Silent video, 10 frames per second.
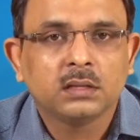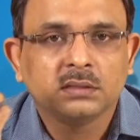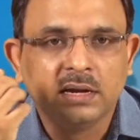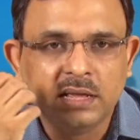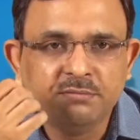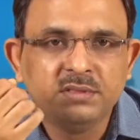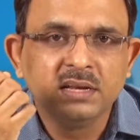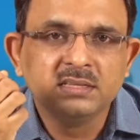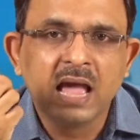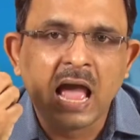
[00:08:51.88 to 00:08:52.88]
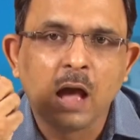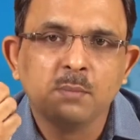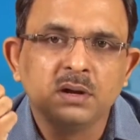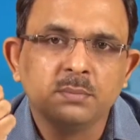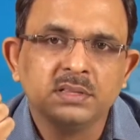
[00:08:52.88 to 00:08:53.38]
That if there is a
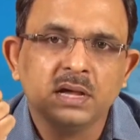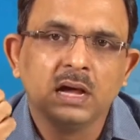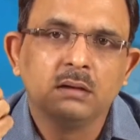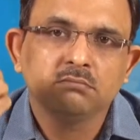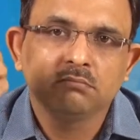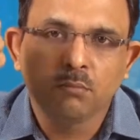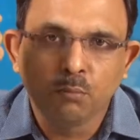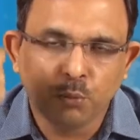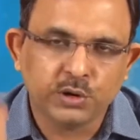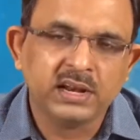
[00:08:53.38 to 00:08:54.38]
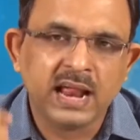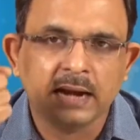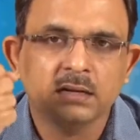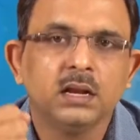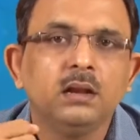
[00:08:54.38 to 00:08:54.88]
hammer with a wooden
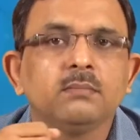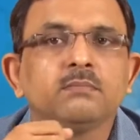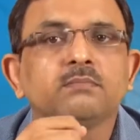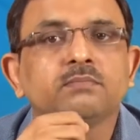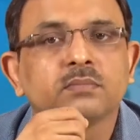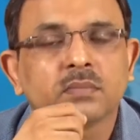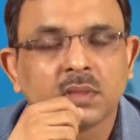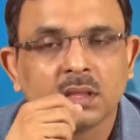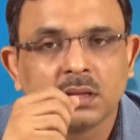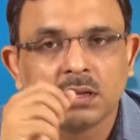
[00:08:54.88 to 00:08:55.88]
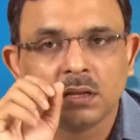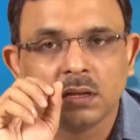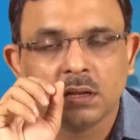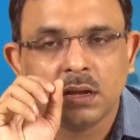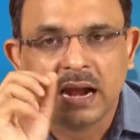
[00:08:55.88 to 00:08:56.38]
handle
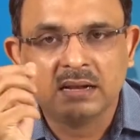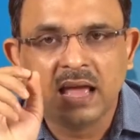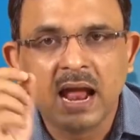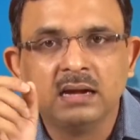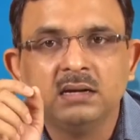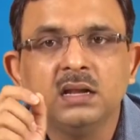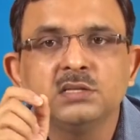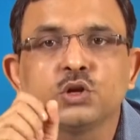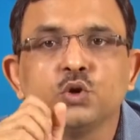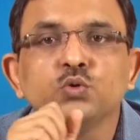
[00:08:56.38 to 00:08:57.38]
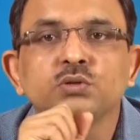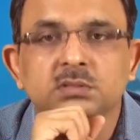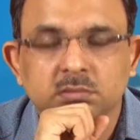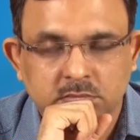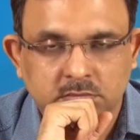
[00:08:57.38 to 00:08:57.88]
and the handle is loose
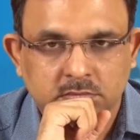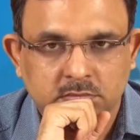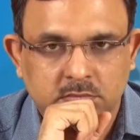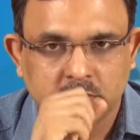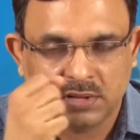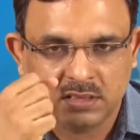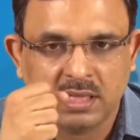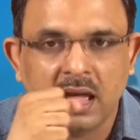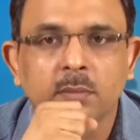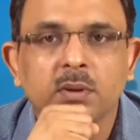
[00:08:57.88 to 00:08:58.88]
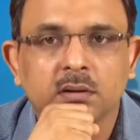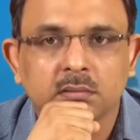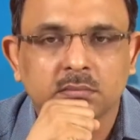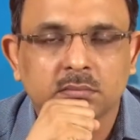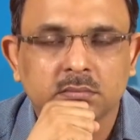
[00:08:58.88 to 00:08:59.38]
in the hammer,
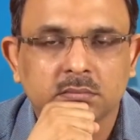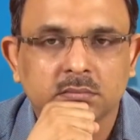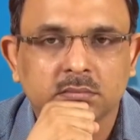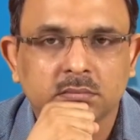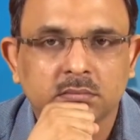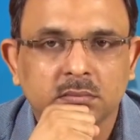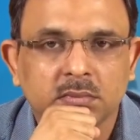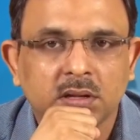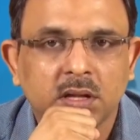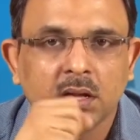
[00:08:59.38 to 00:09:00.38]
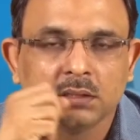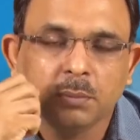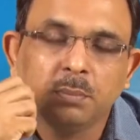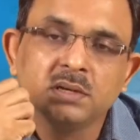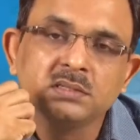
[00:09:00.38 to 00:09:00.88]
the
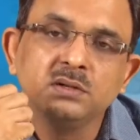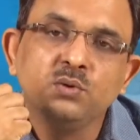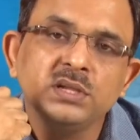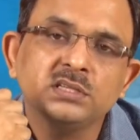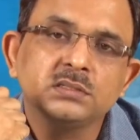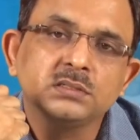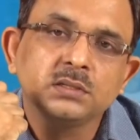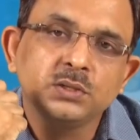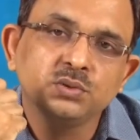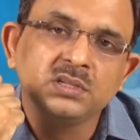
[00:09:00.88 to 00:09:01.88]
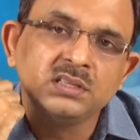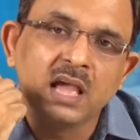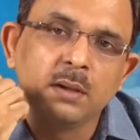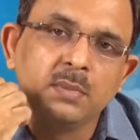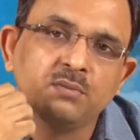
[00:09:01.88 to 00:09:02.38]
person who is using the
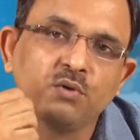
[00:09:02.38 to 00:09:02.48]
hammer,